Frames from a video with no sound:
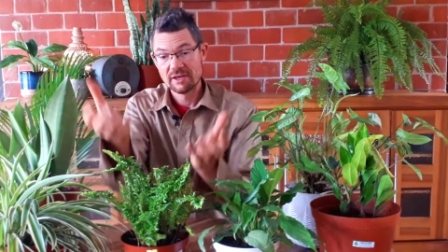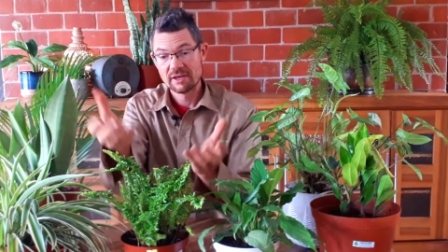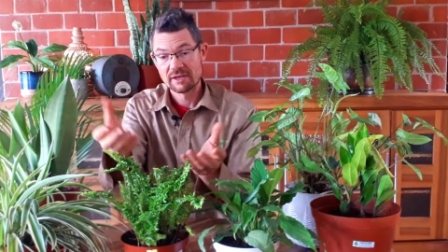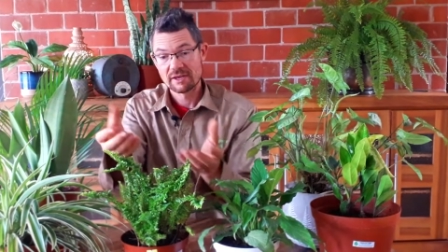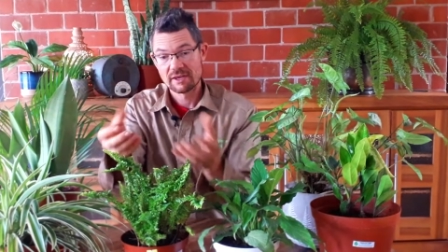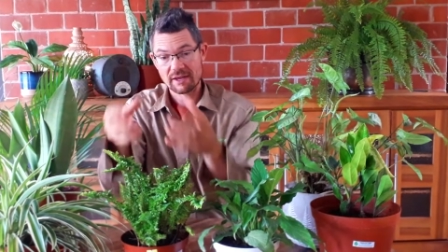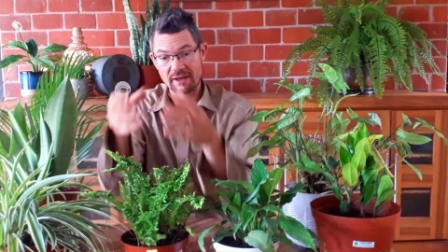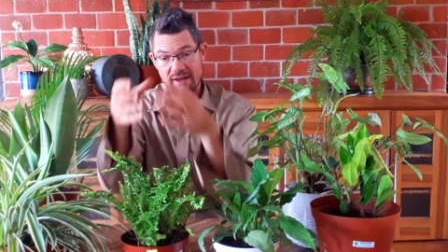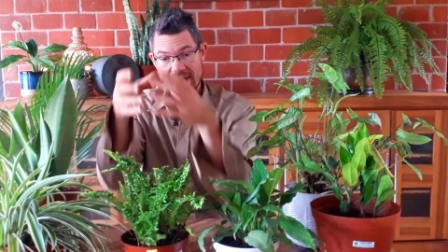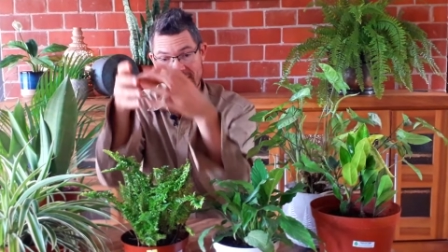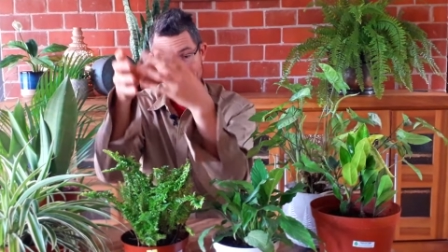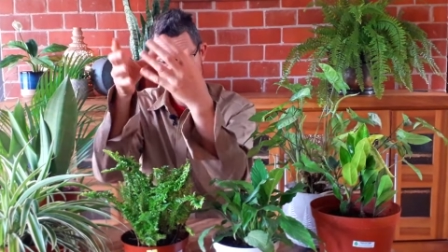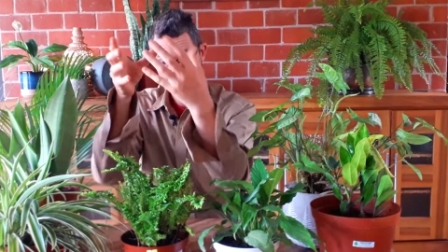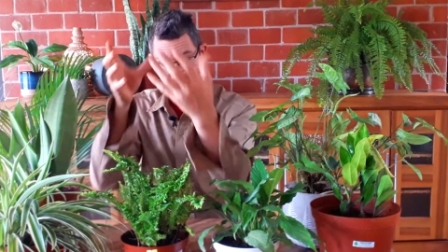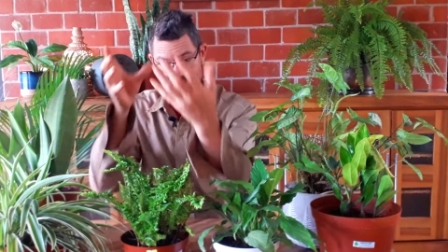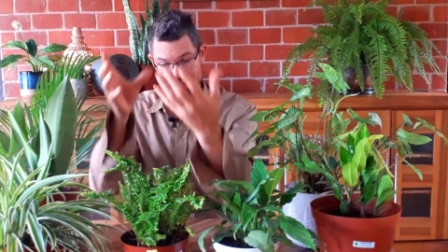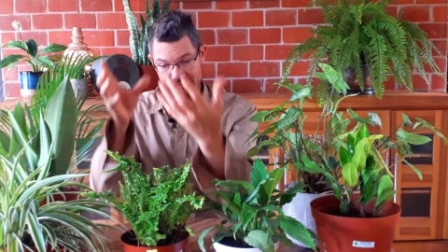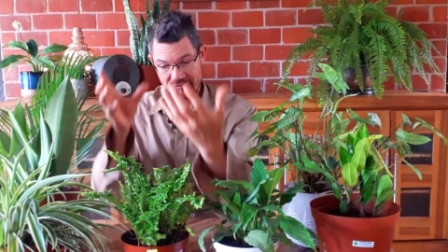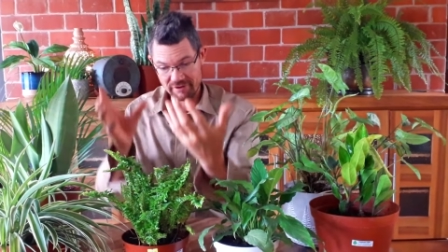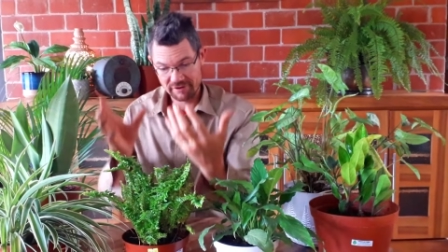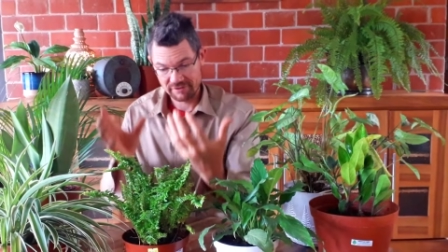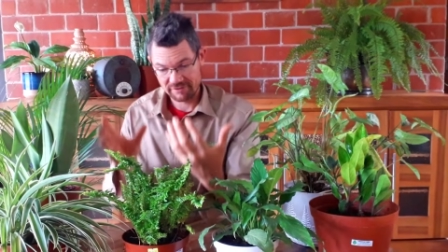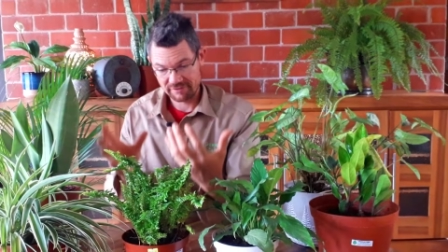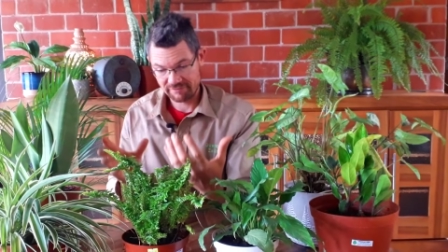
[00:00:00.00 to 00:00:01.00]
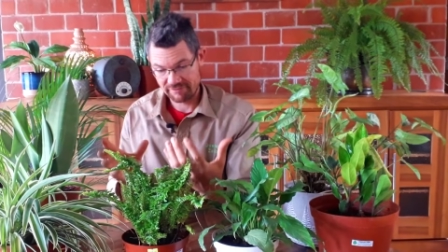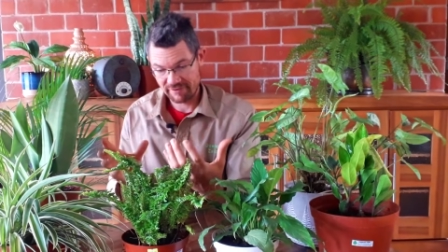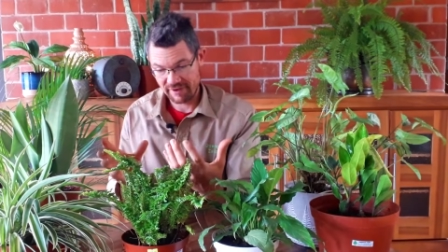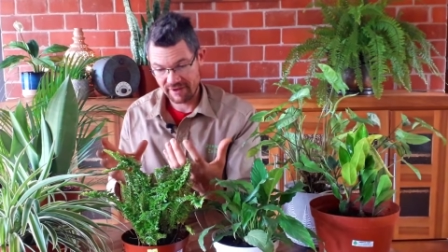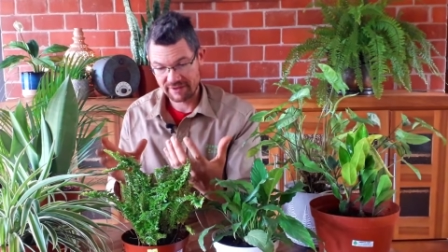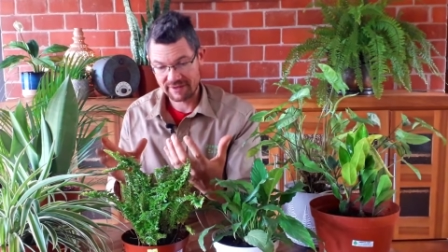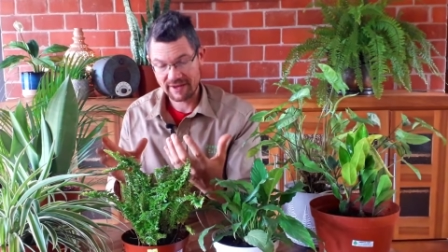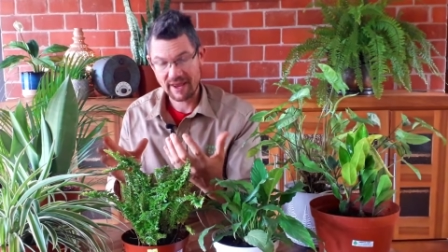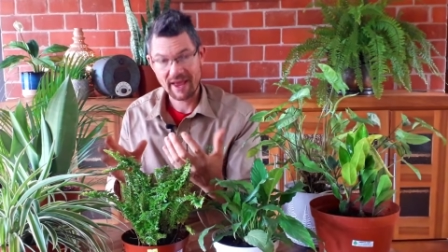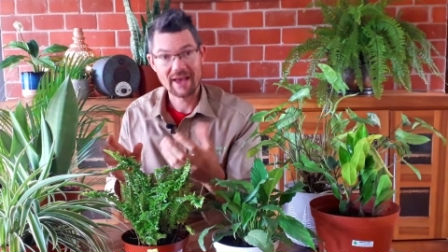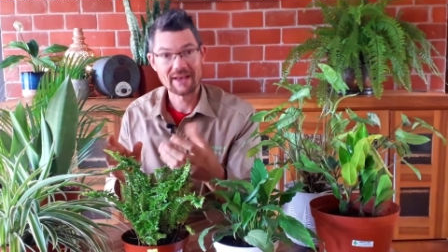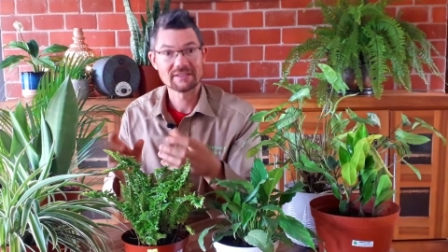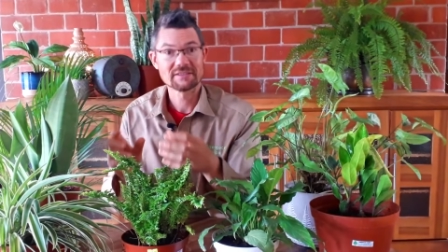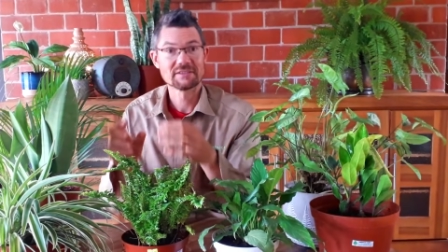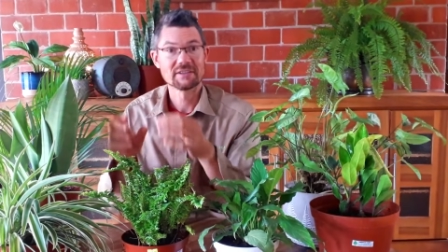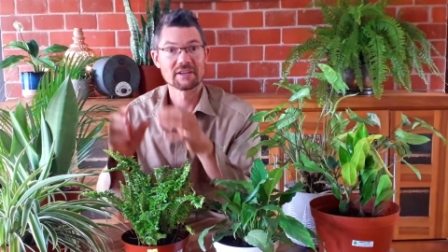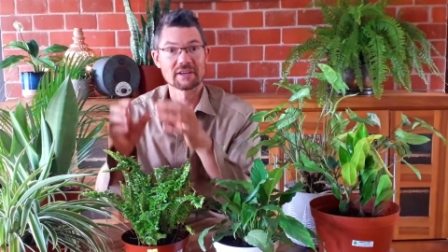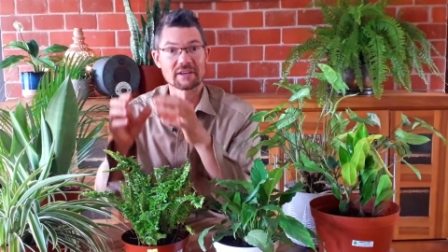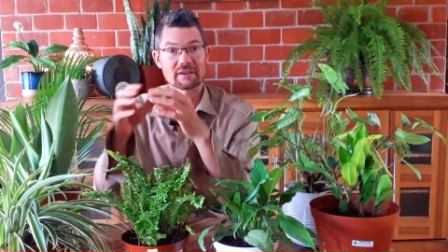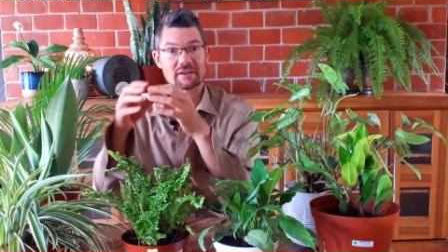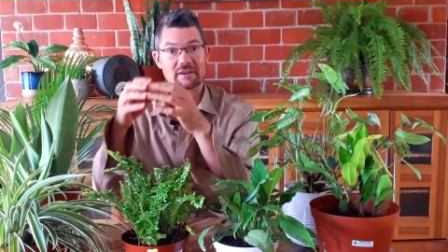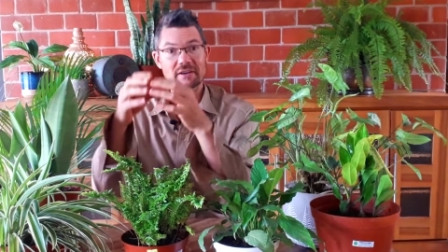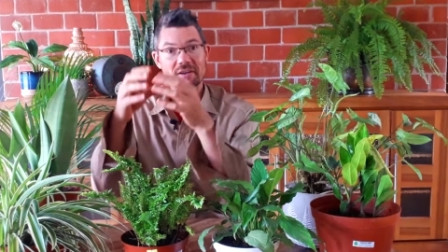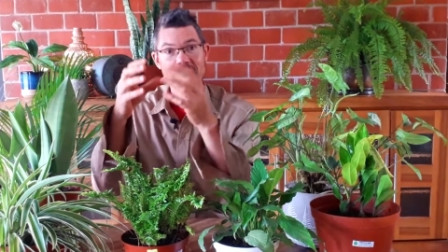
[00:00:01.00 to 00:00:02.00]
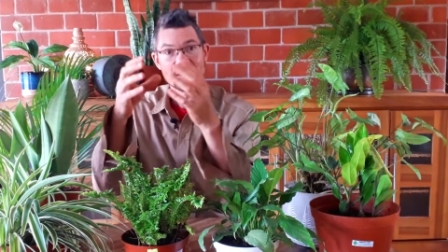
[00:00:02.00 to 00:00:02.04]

can have this fantastic